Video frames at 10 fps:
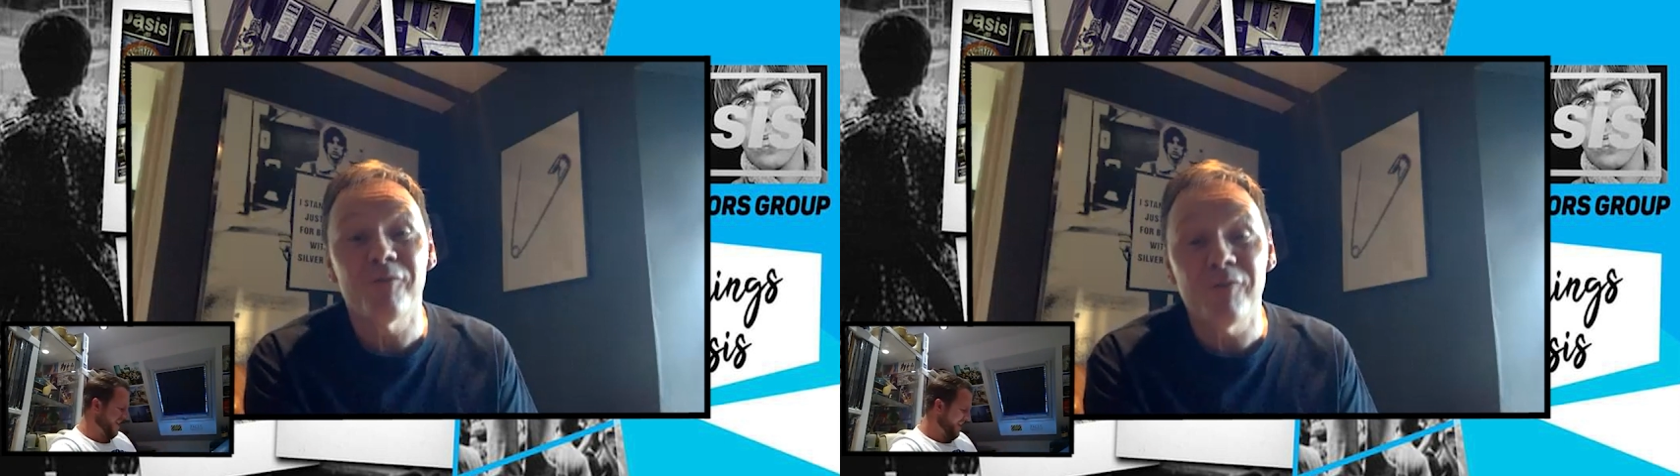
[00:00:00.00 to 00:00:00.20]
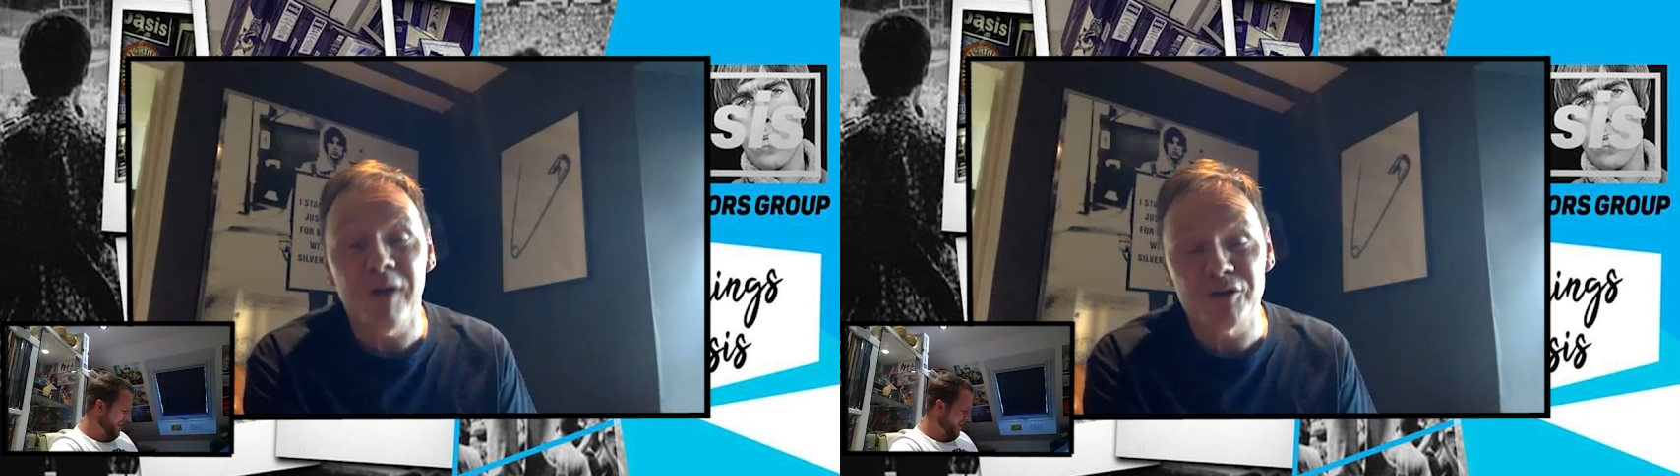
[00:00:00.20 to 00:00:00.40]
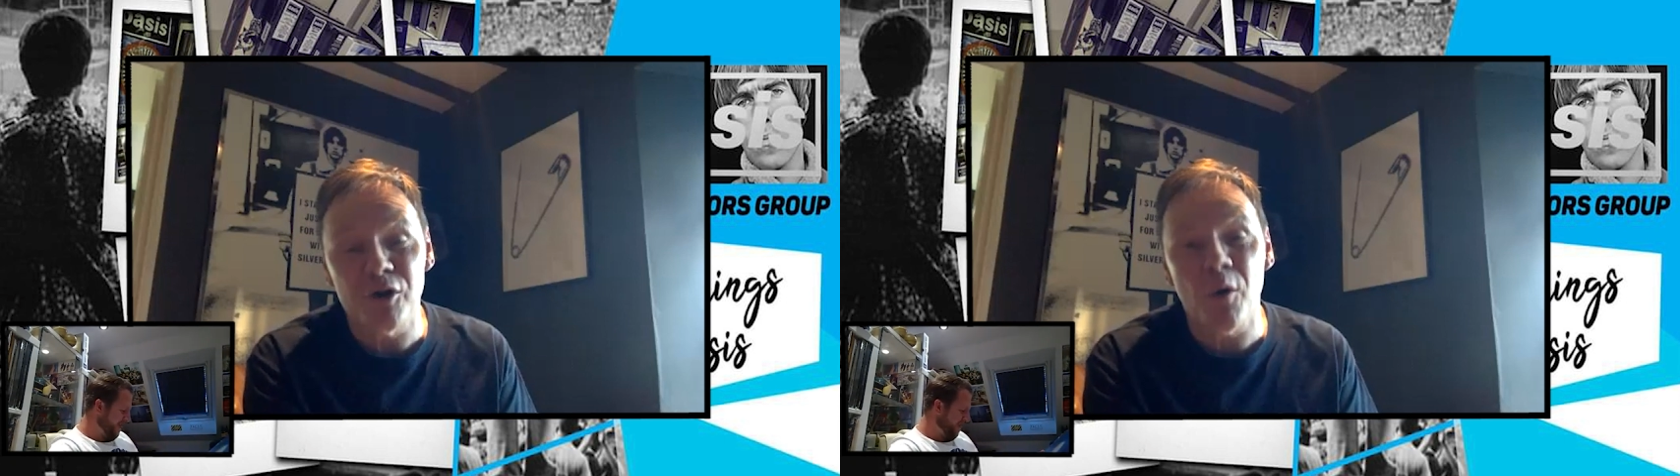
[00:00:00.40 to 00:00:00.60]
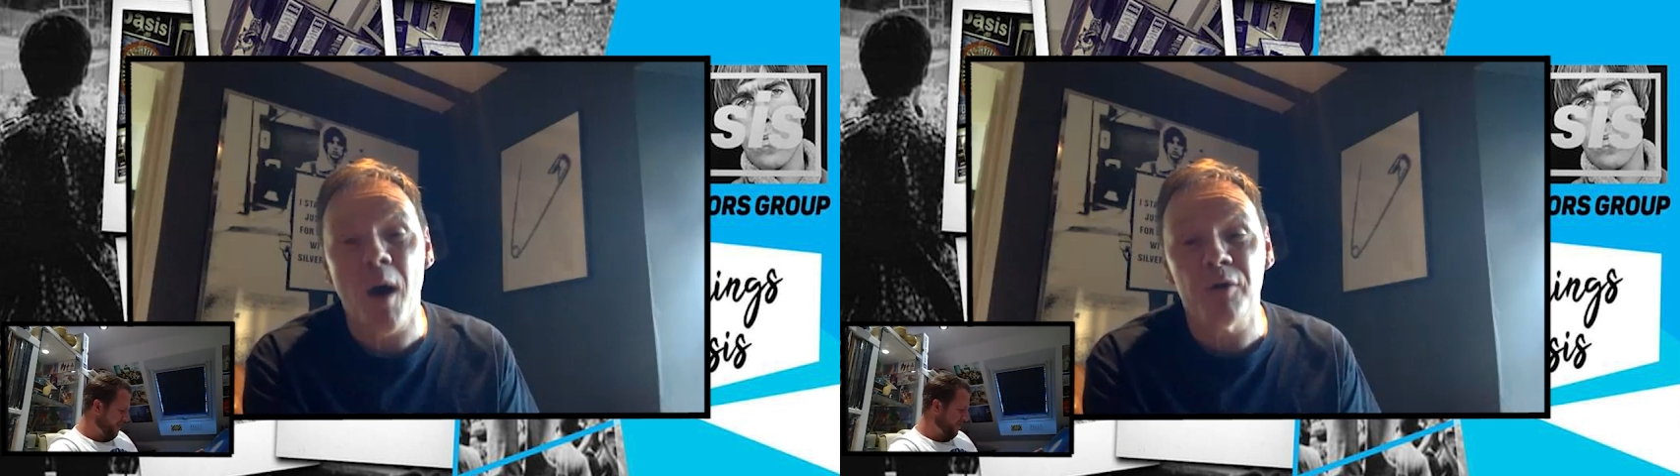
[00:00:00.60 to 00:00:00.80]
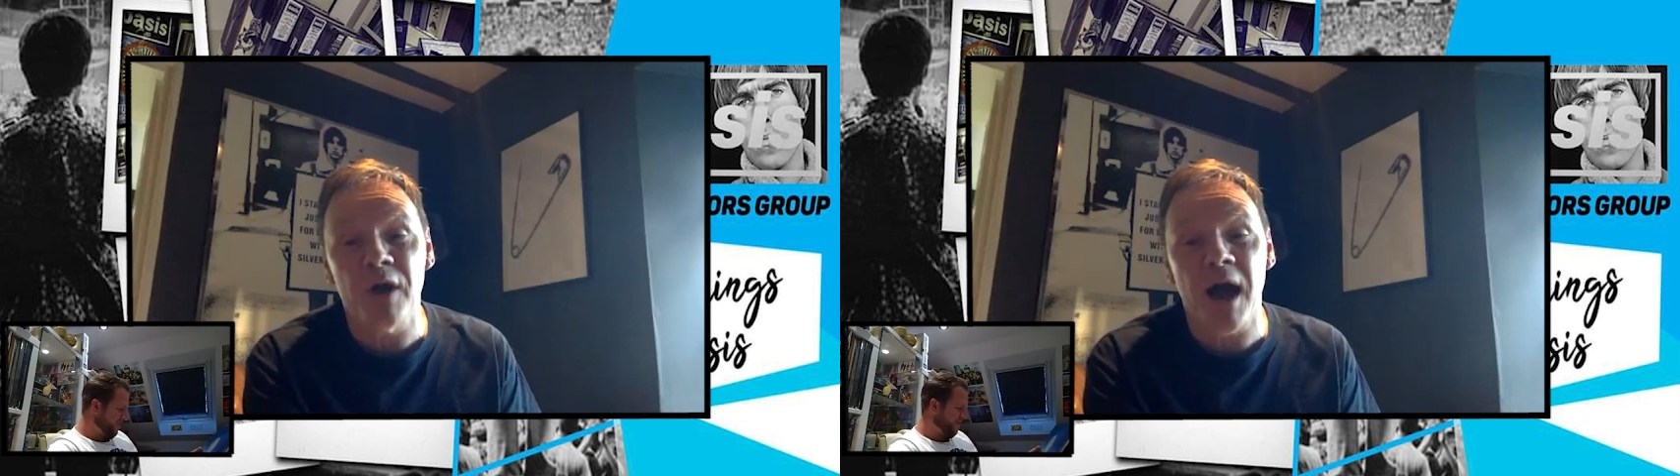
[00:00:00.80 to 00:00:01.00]
You know
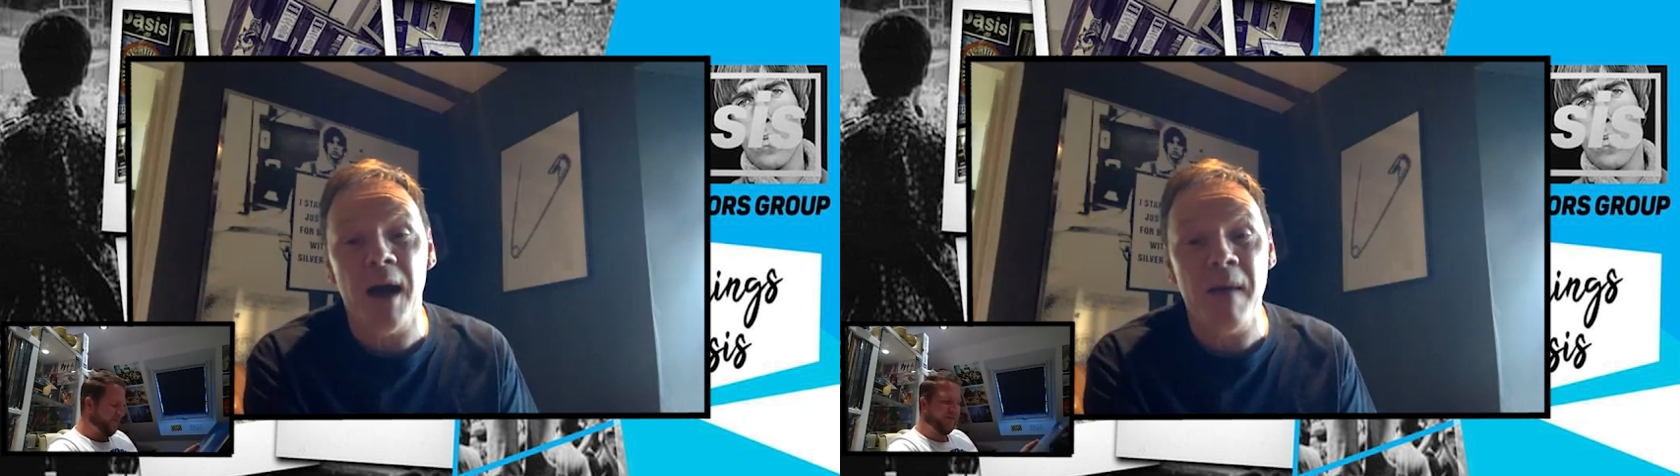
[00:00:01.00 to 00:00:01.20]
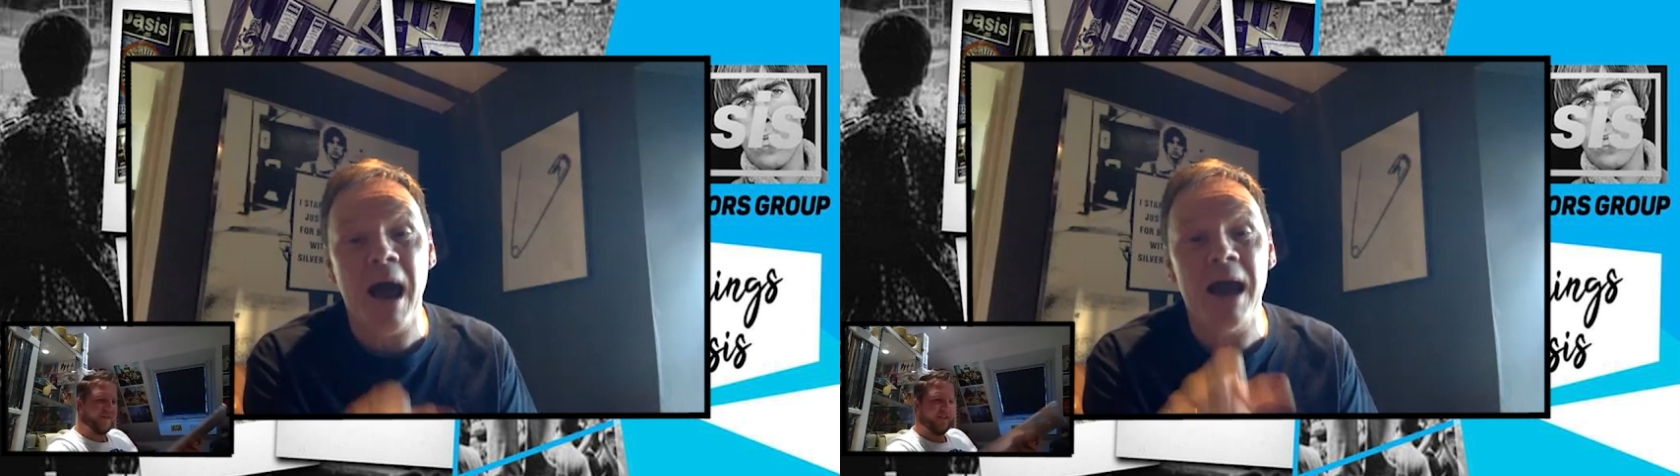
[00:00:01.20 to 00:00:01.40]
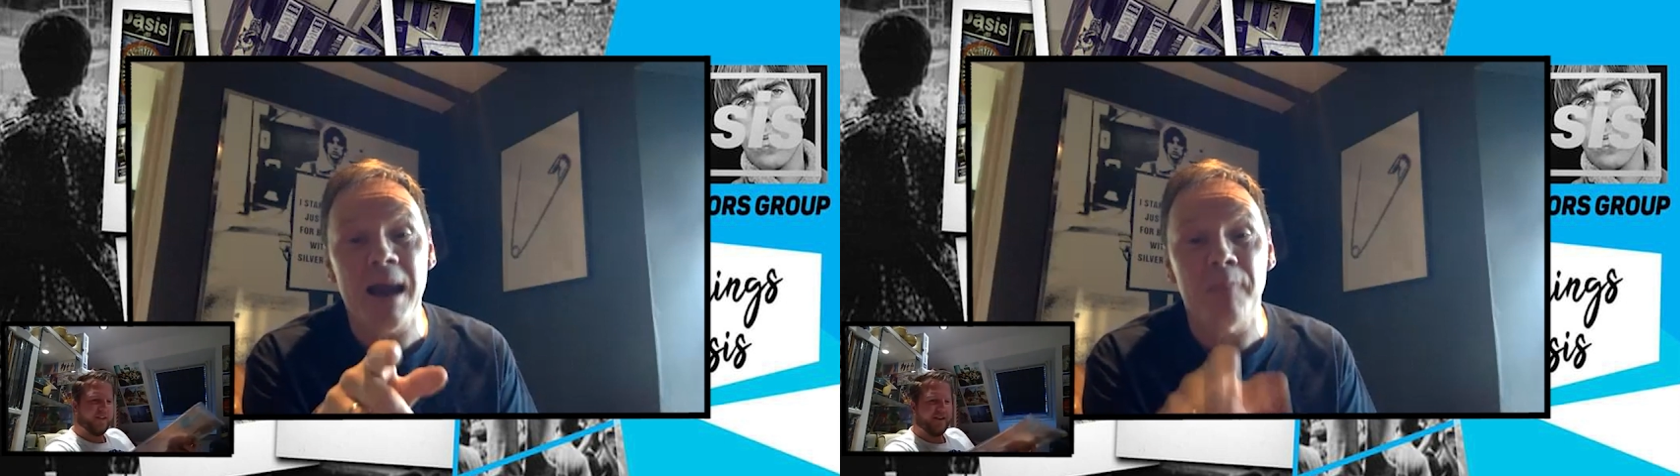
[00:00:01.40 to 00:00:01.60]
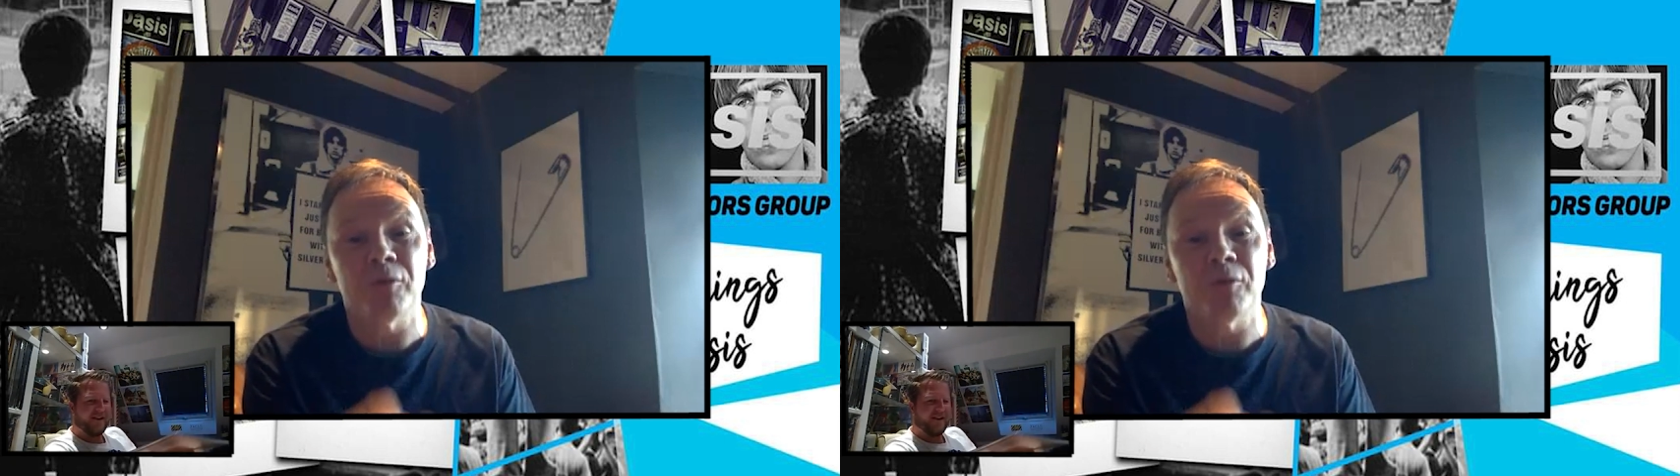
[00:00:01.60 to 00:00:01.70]
what? I am